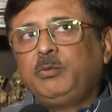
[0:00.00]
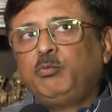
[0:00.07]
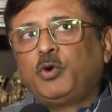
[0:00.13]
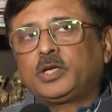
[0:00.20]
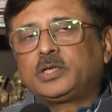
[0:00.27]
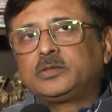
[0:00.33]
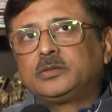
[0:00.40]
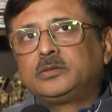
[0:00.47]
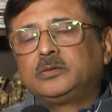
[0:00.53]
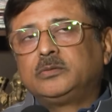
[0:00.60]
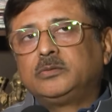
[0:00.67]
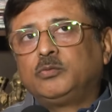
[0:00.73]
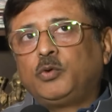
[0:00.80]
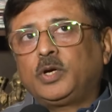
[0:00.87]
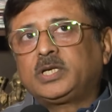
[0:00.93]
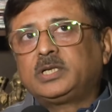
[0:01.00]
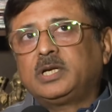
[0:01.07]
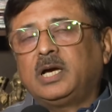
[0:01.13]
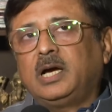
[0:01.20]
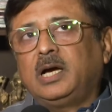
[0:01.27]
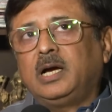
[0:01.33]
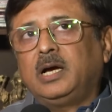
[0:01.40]
See, what
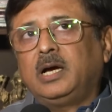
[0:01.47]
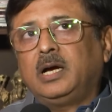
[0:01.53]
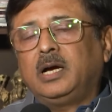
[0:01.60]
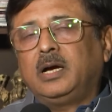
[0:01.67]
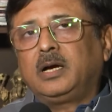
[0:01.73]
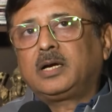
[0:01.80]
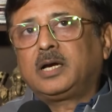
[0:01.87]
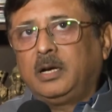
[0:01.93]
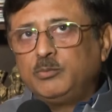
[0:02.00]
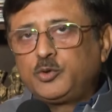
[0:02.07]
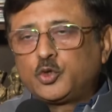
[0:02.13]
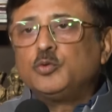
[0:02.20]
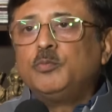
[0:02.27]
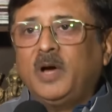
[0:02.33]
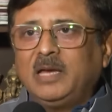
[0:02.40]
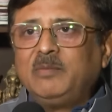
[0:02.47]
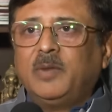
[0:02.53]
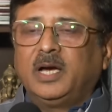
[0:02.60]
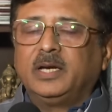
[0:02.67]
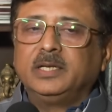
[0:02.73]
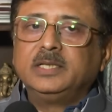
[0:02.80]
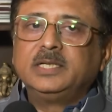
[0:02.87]
comes to my
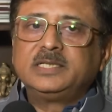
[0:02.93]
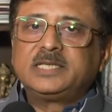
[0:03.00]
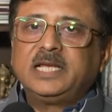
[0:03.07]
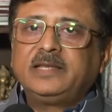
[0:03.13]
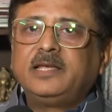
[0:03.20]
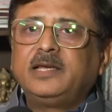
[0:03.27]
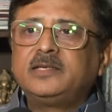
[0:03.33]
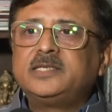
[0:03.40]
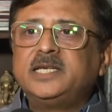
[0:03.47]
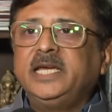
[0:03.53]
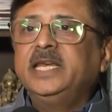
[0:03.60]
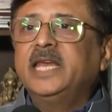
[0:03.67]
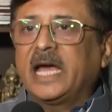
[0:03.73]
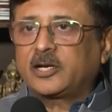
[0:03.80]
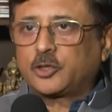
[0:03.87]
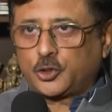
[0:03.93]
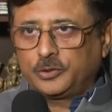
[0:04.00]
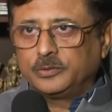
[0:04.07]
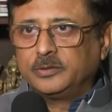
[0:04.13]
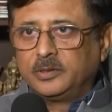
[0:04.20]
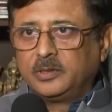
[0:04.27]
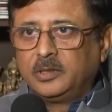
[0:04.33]
mind is that there is inaction.